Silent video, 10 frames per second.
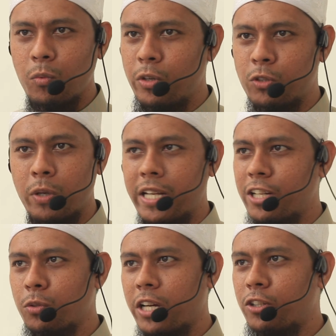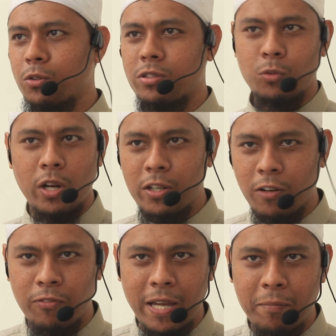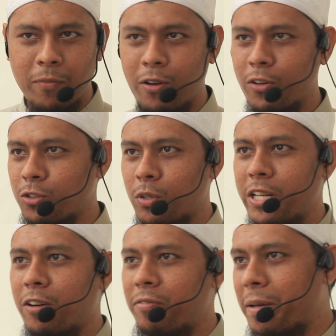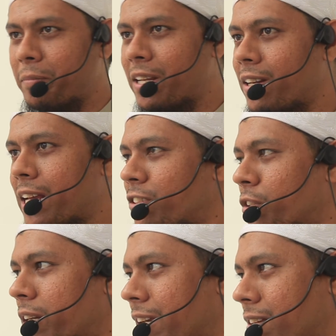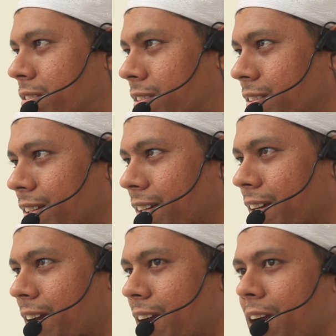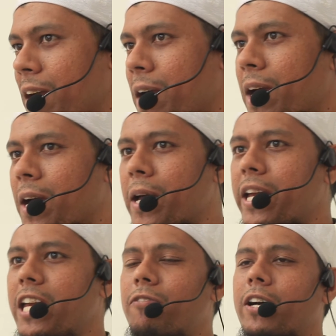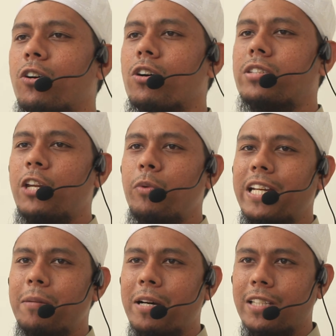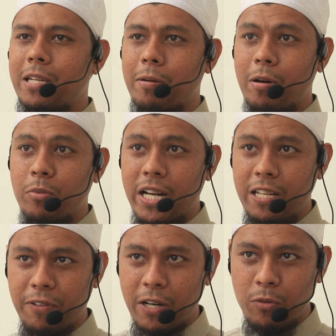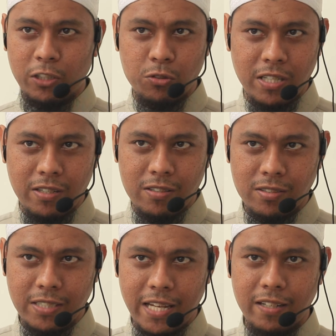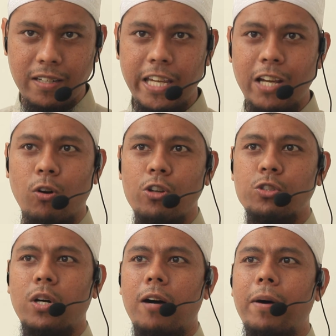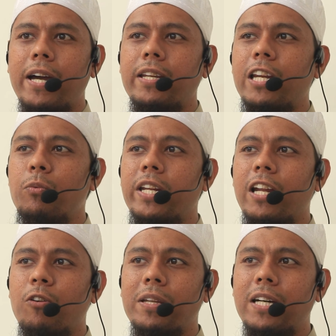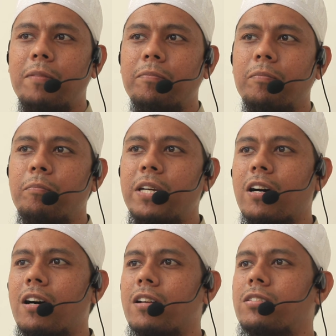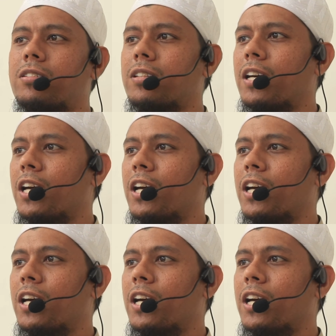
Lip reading: which one should I choose, swallowing of phlegm or not swallowing of phlegm. That is not the case. Even those that within the madhab Imam Abu Hanifa, I would like to say this, that they also abide within our madhab because